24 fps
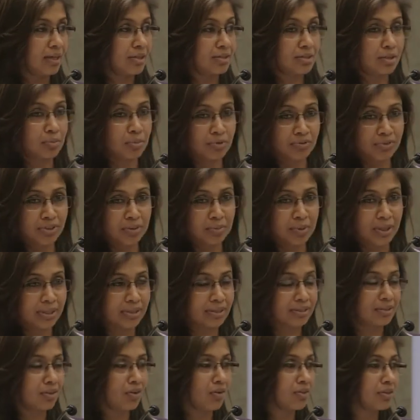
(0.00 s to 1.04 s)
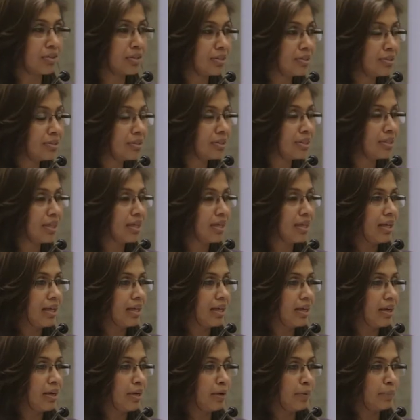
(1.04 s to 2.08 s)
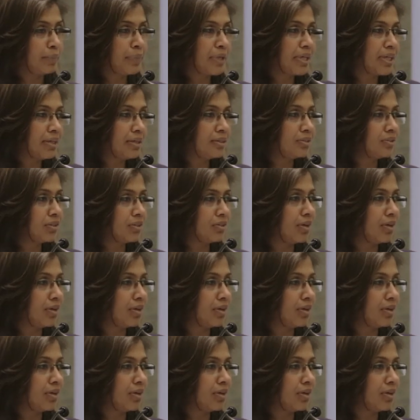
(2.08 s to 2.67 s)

Some of them are in the audience. Because,